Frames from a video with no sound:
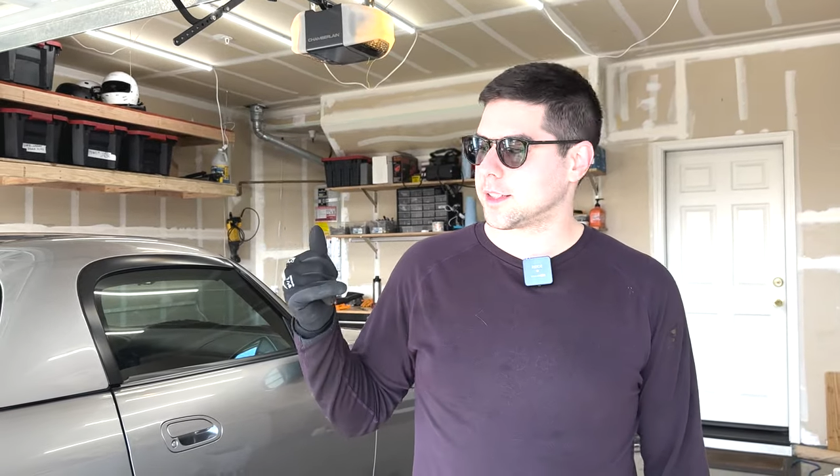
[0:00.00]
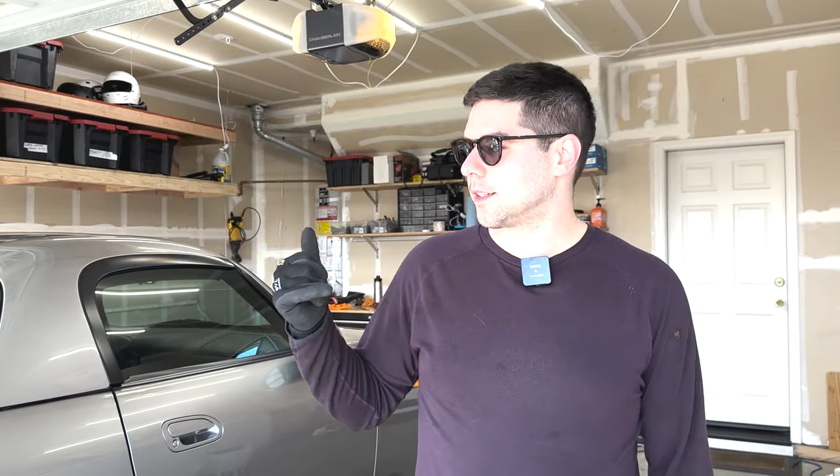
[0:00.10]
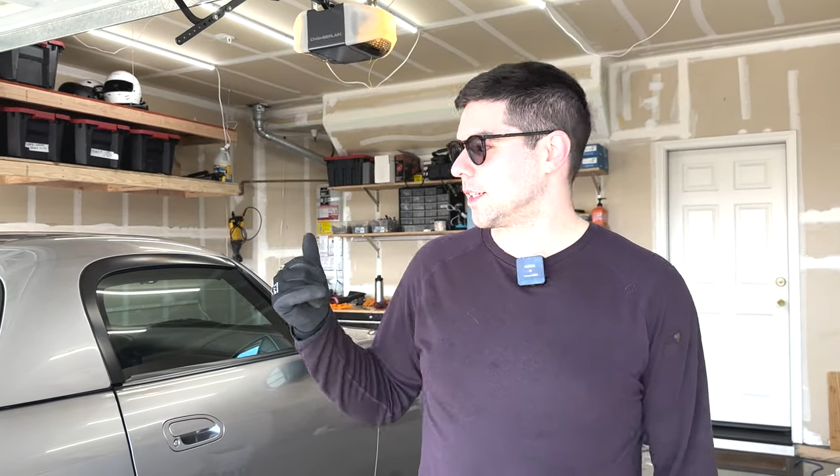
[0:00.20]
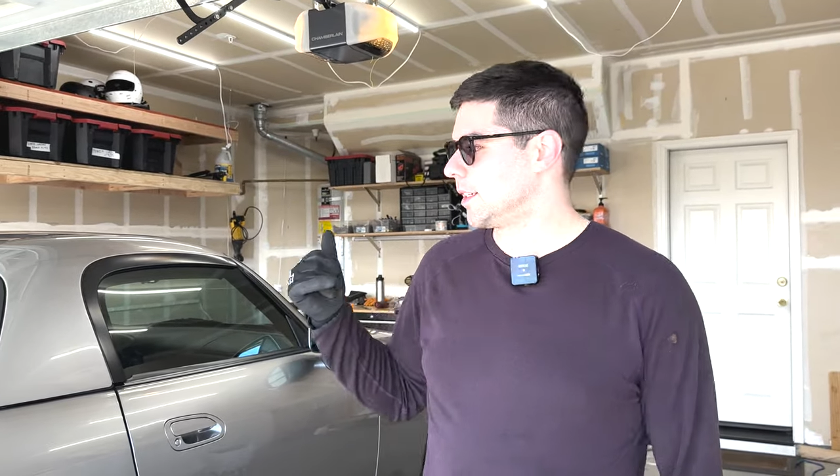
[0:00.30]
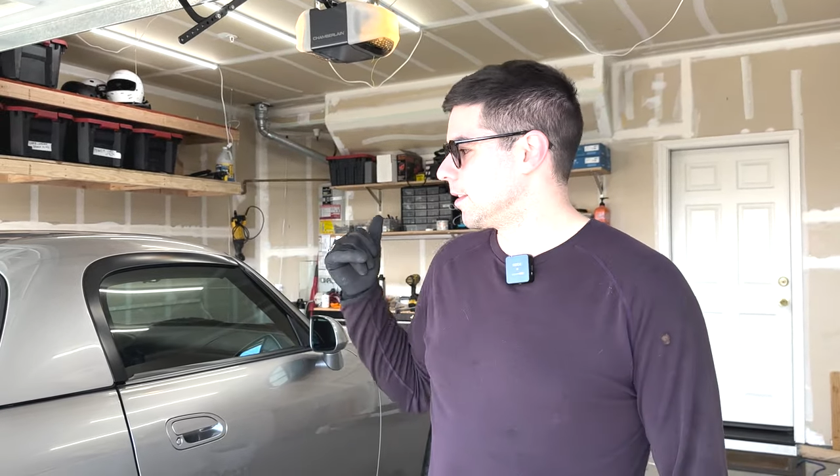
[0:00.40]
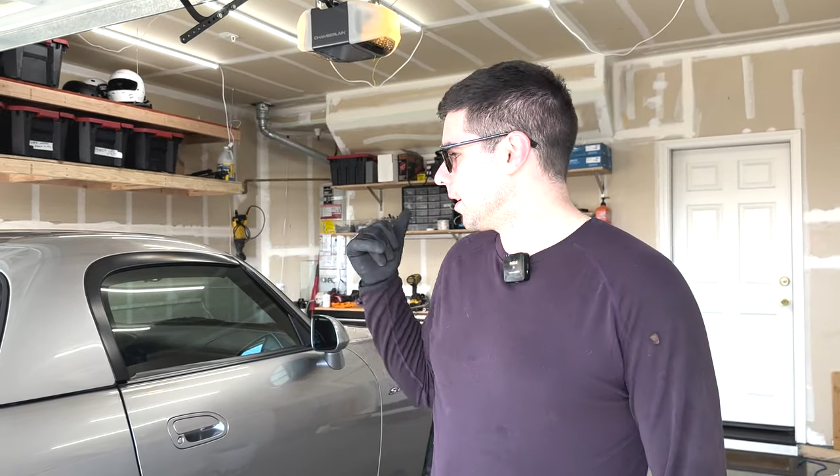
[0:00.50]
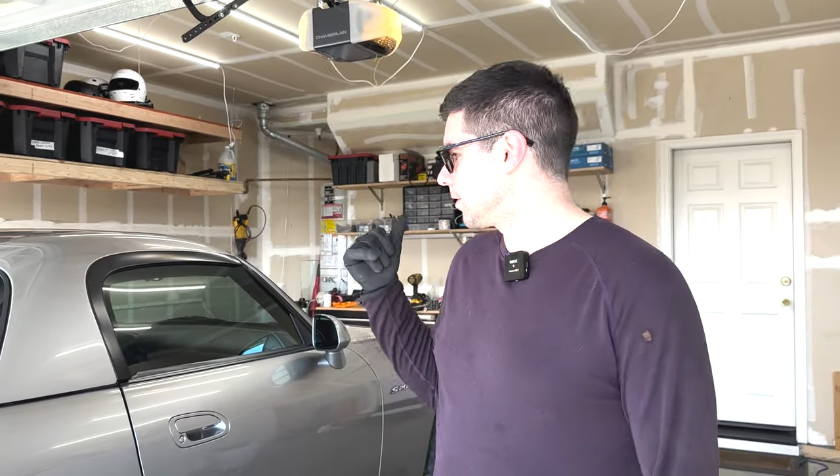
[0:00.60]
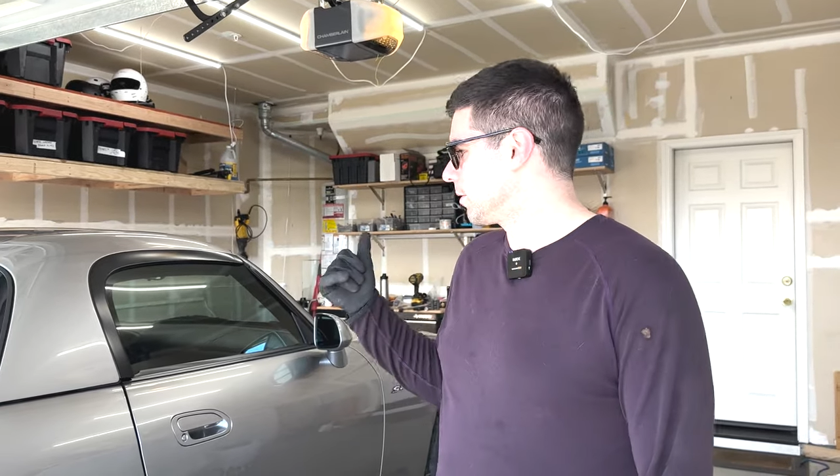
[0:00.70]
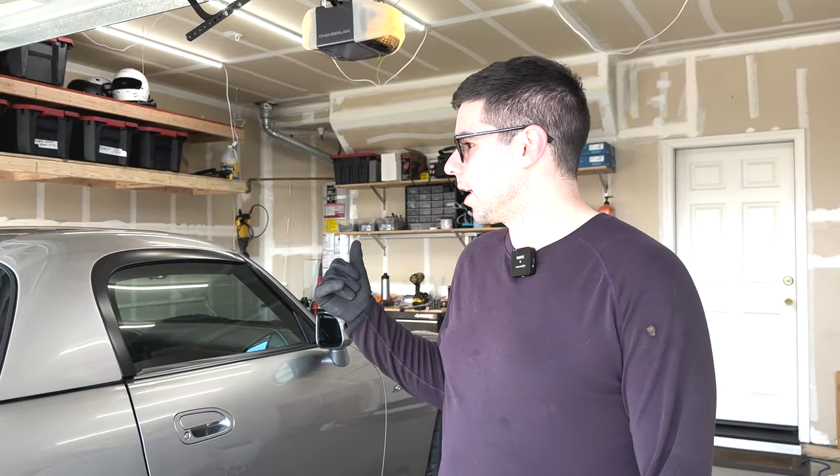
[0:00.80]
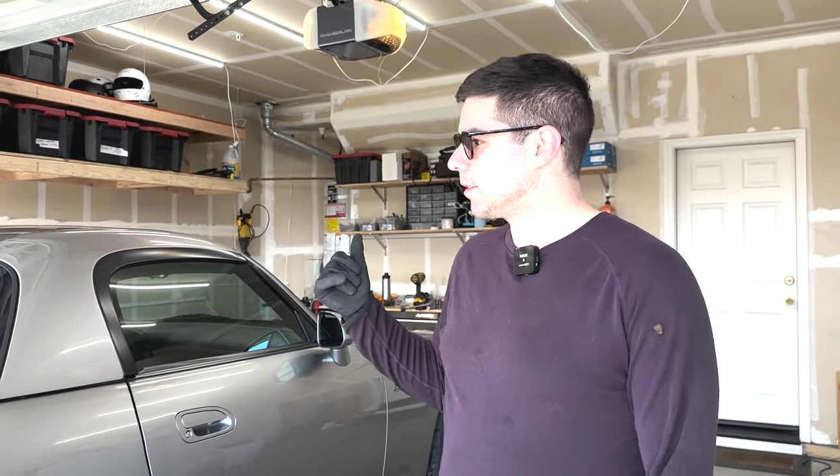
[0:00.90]
clean
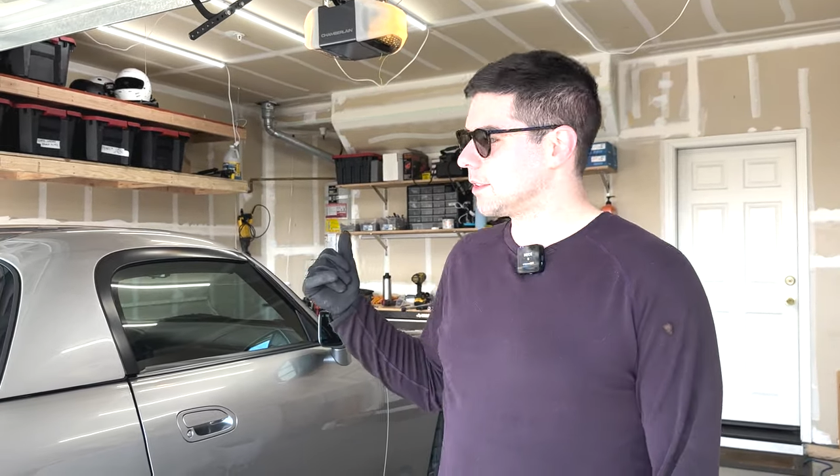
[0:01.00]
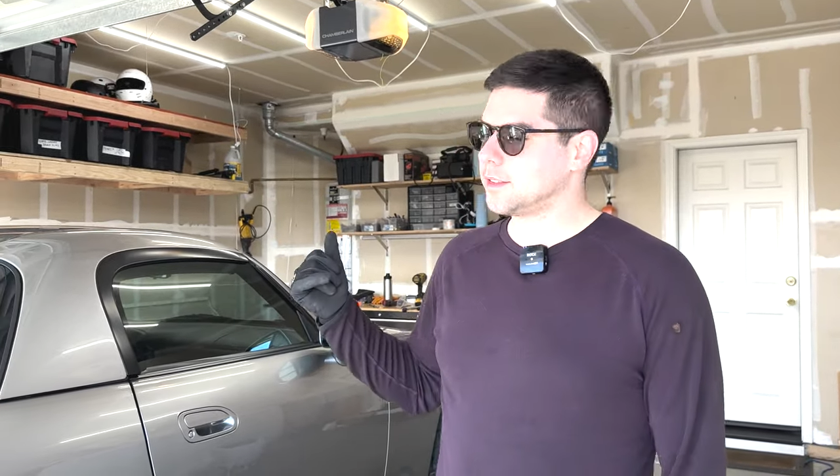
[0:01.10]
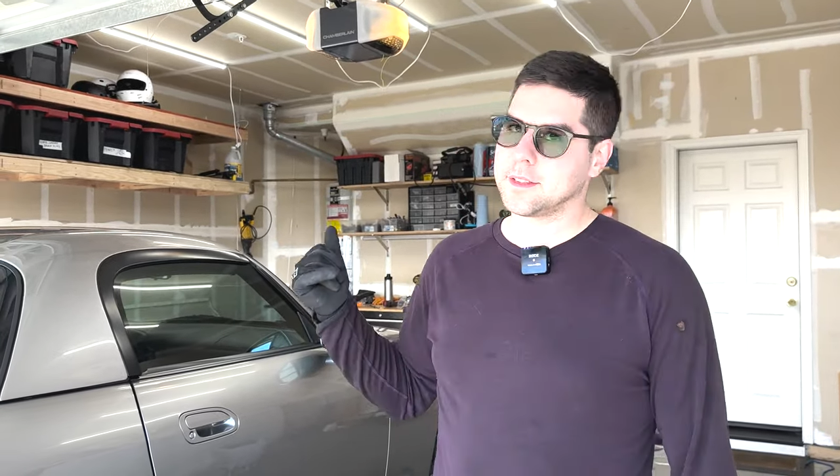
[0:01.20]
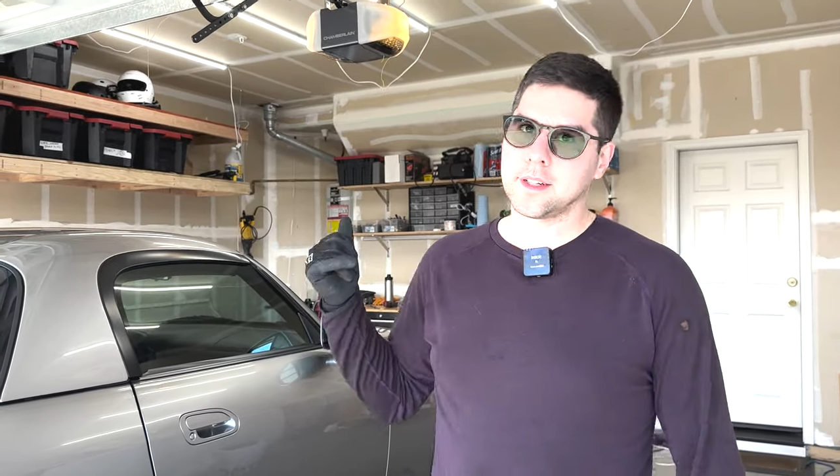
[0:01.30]
S2000.